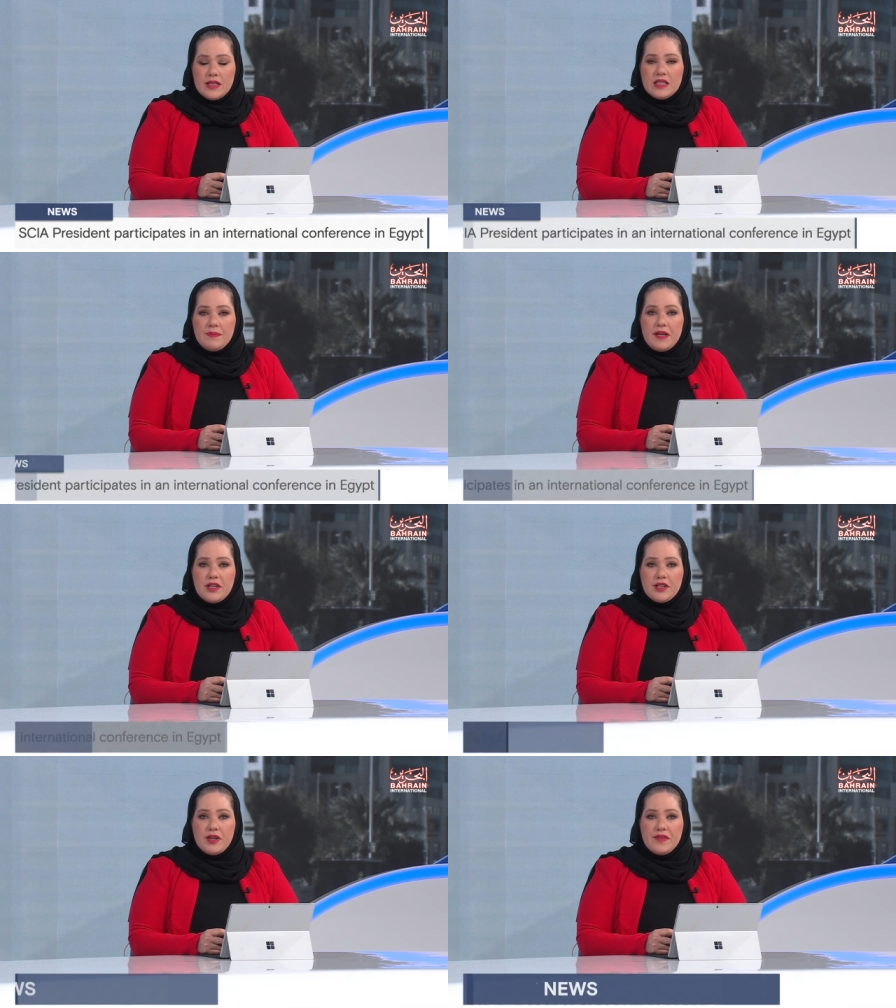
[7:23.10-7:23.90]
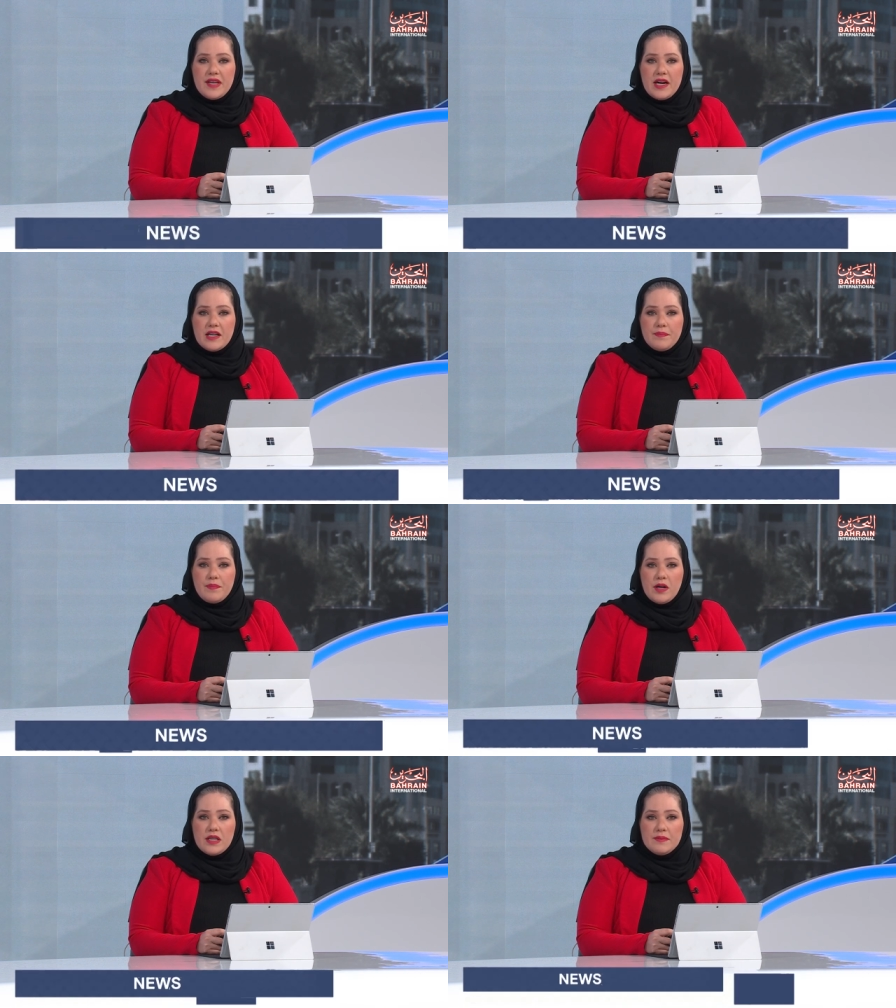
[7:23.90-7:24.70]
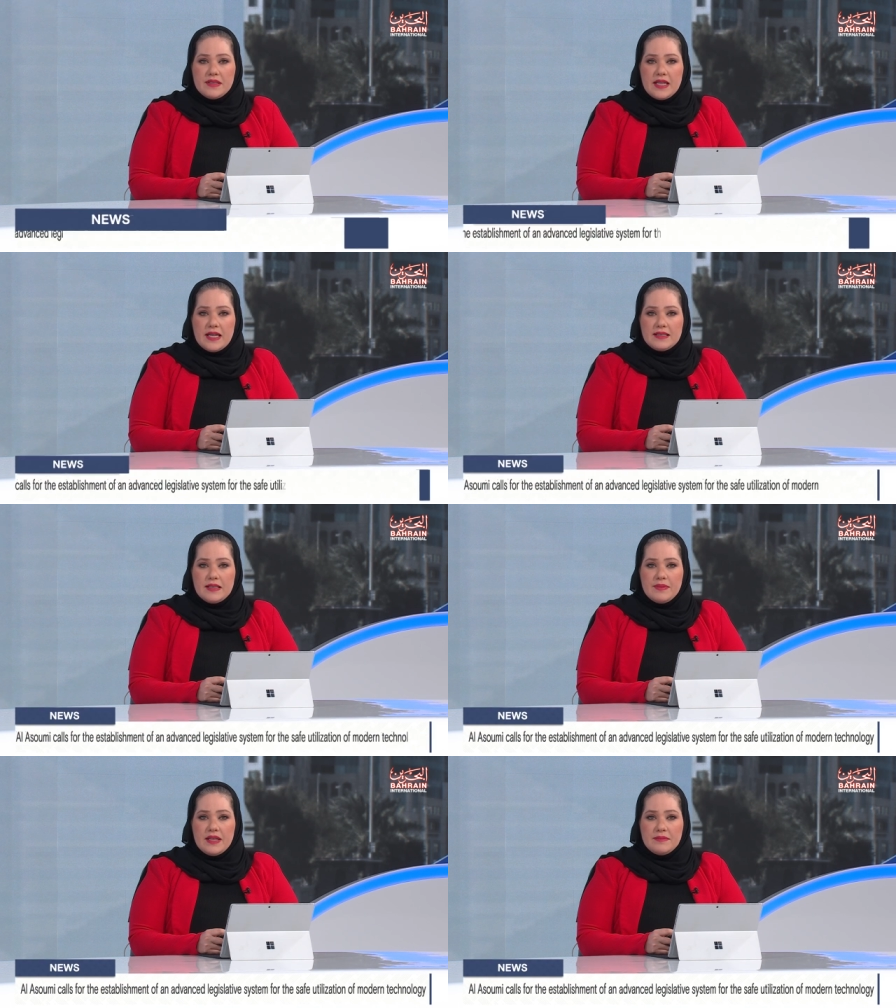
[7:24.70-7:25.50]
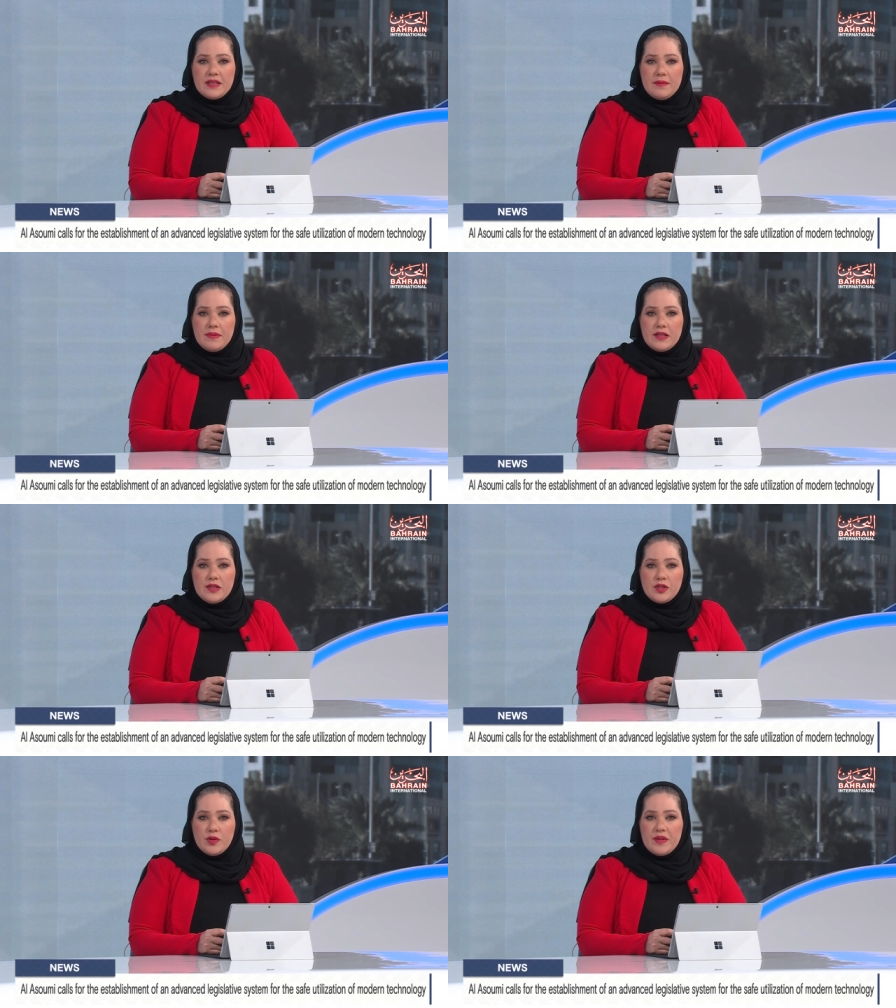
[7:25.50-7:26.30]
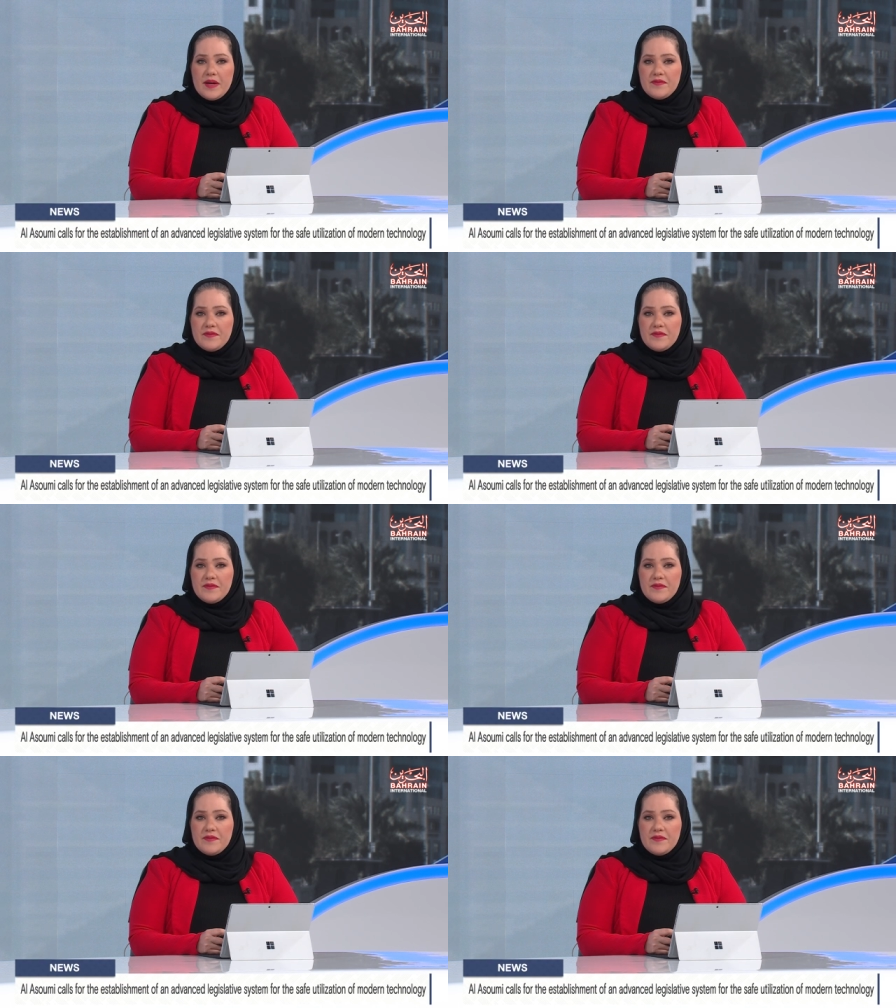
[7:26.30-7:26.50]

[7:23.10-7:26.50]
Speaker of the Arab Parliament Adil bin Abdurrahman Al Asumi